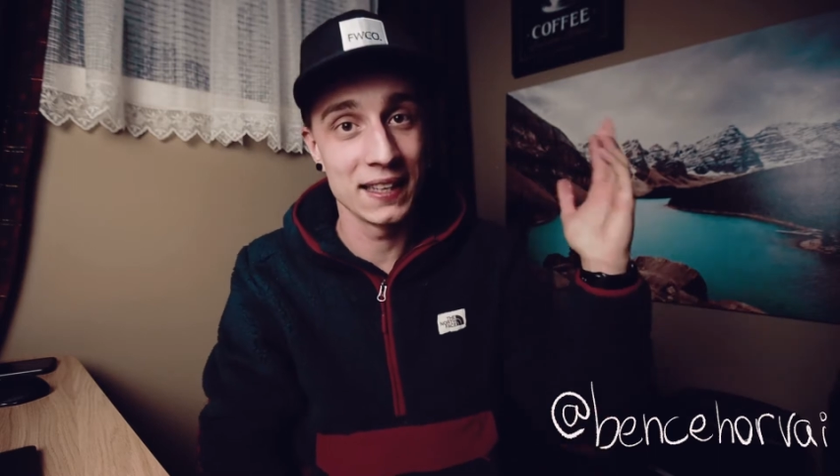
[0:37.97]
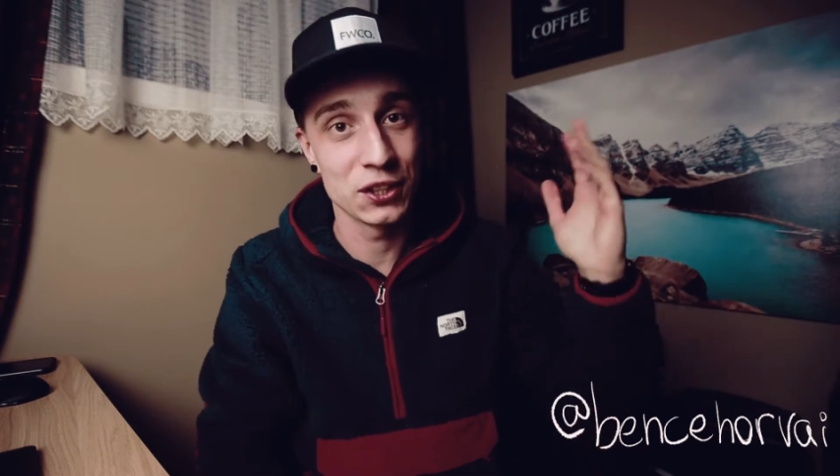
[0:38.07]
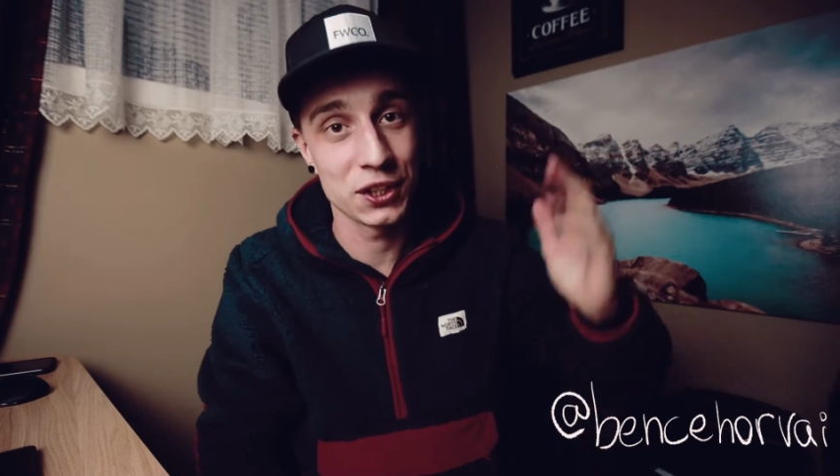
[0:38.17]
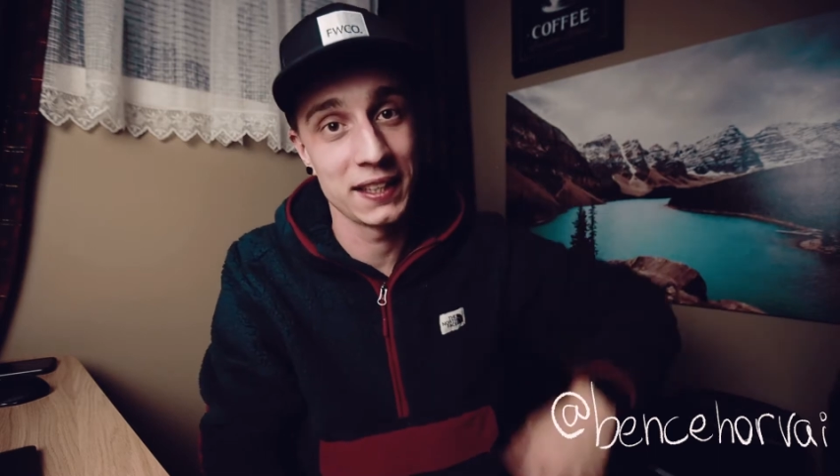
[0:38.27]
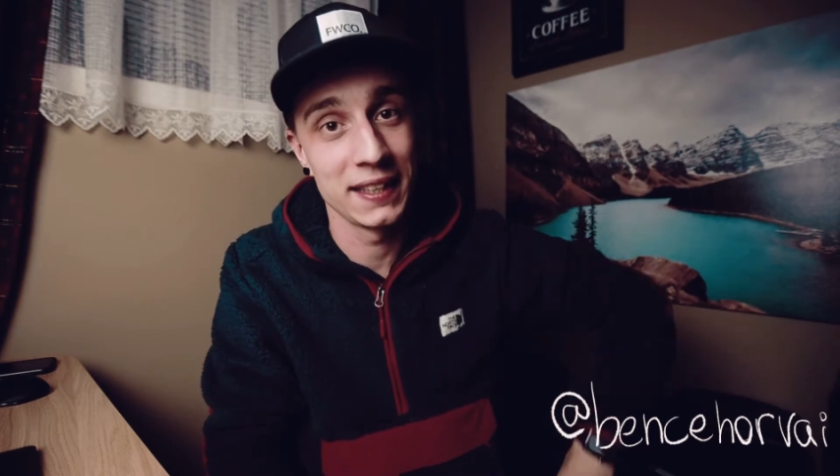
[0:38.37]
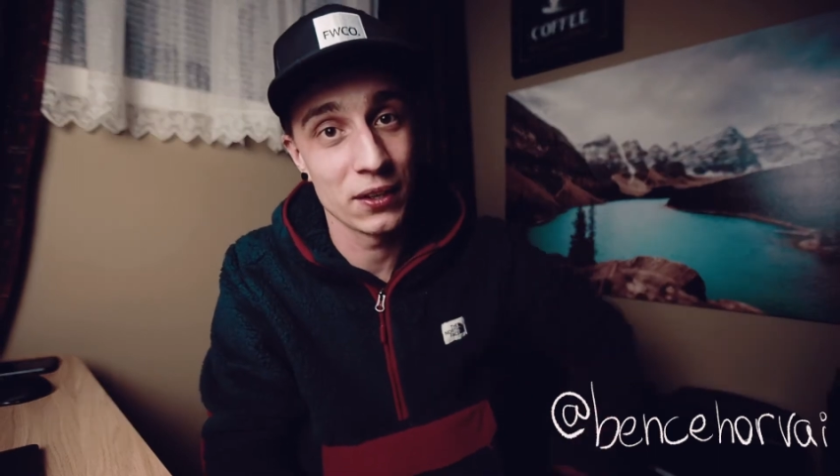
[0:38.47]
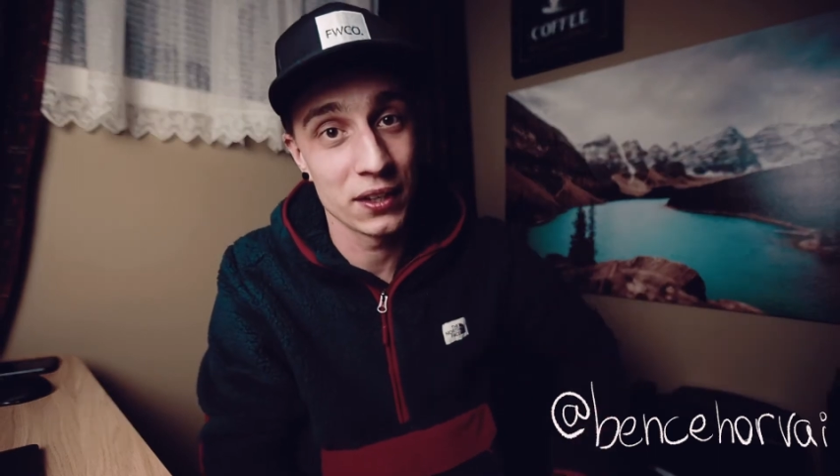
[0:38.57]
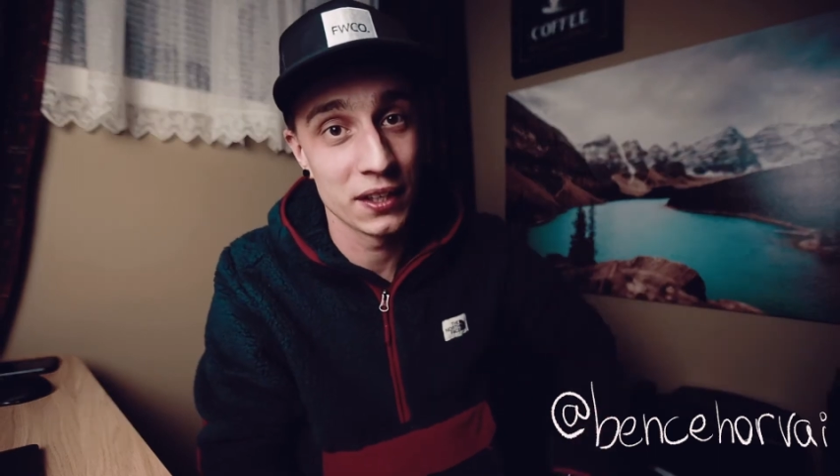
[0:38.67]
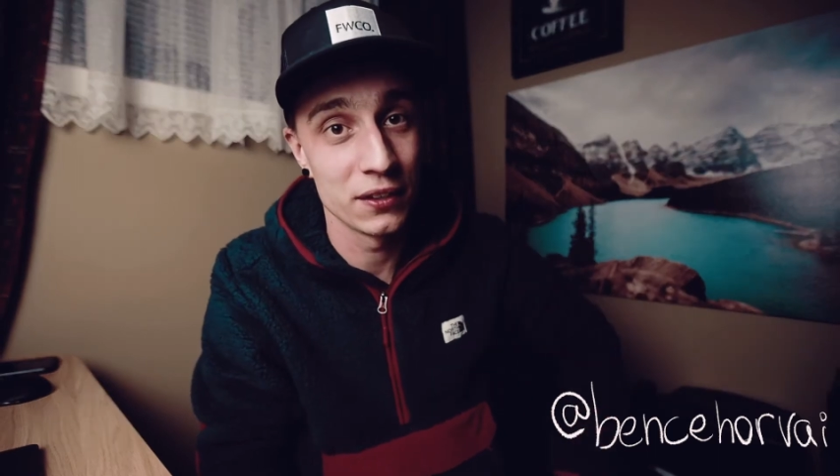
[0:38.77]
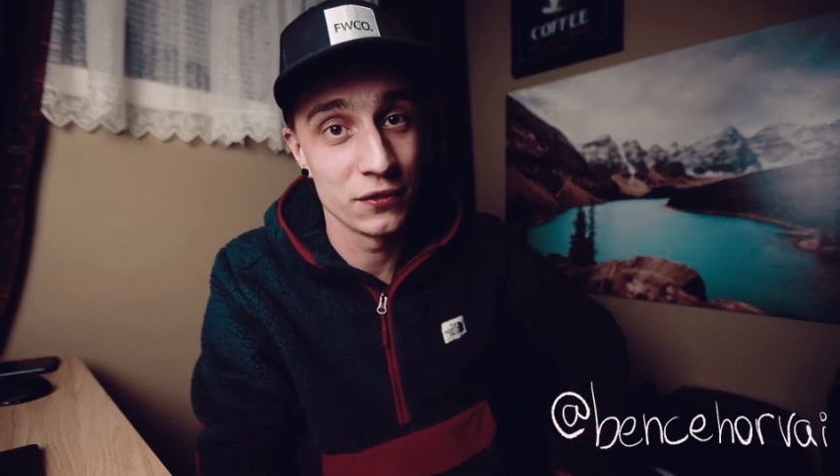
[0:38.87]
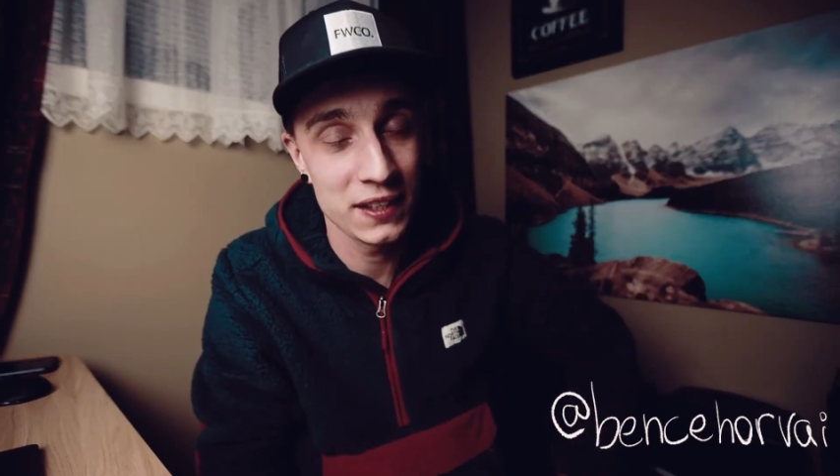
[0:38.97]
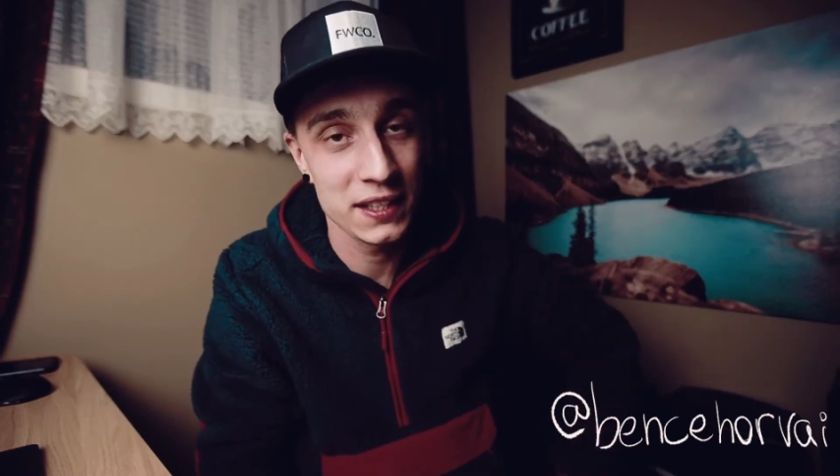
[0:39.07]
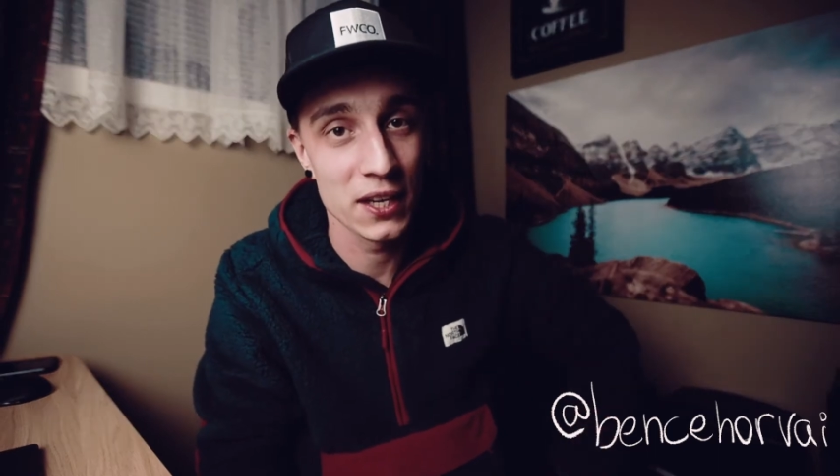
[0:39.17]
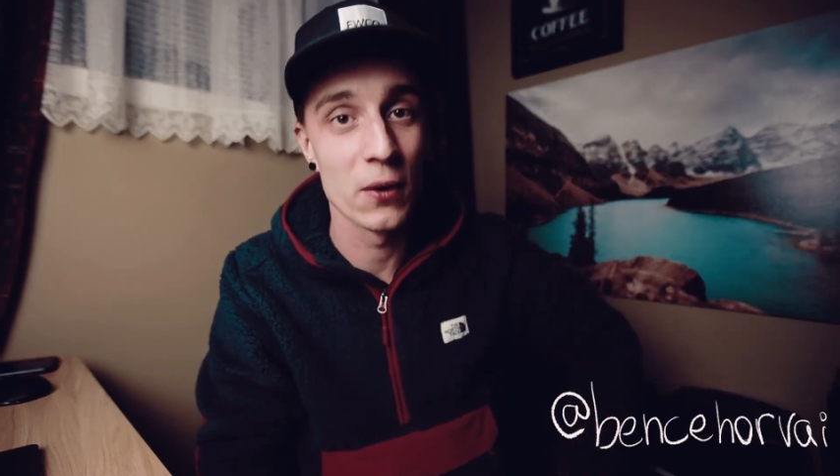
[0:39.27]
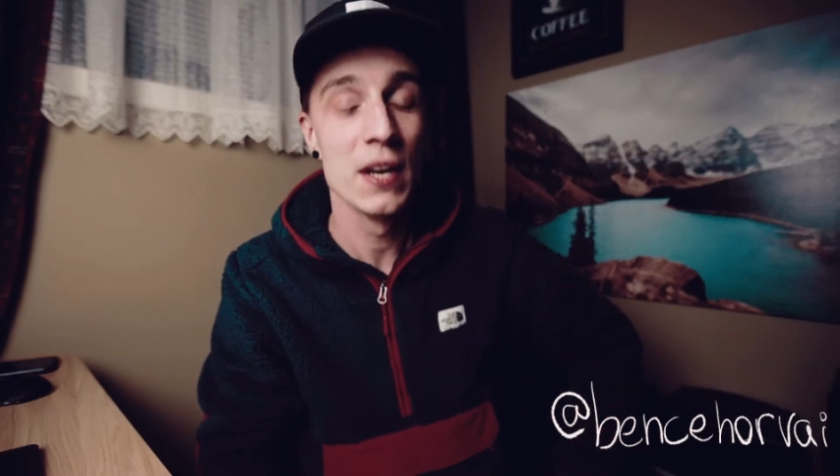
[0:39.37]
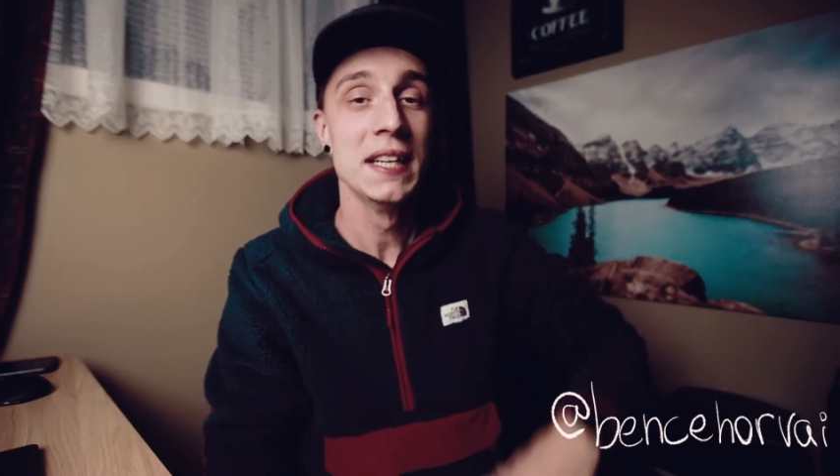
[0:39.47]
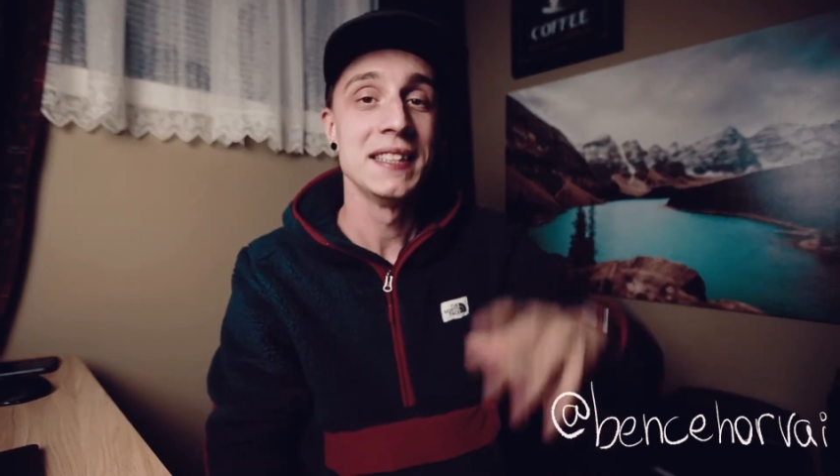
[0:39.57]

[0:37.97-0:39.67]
and checking out another video.